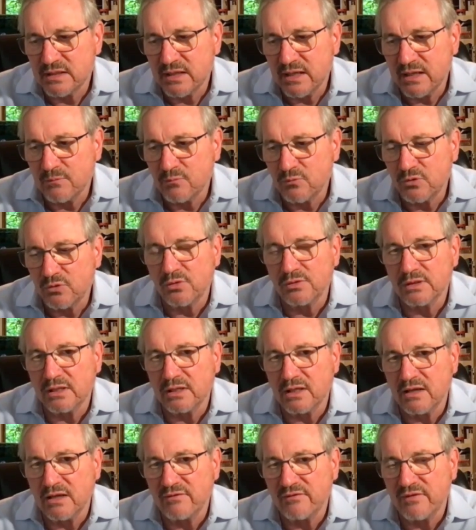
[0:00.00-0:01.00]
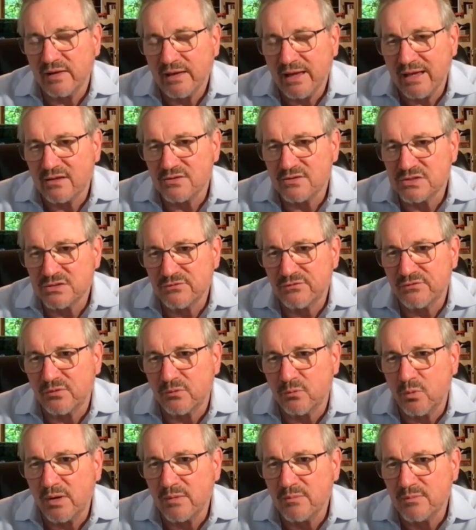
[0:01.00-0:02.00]
and we're only going to have housing for
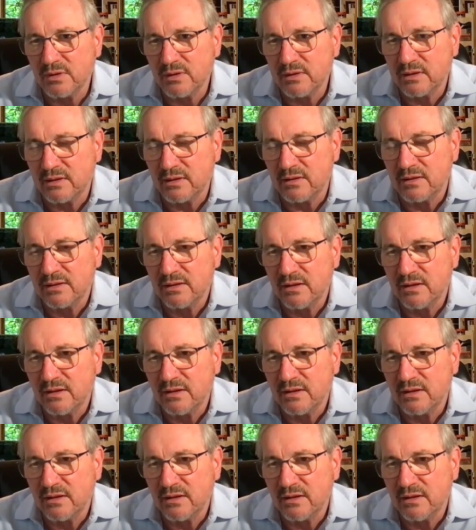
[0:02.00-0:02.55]
1 million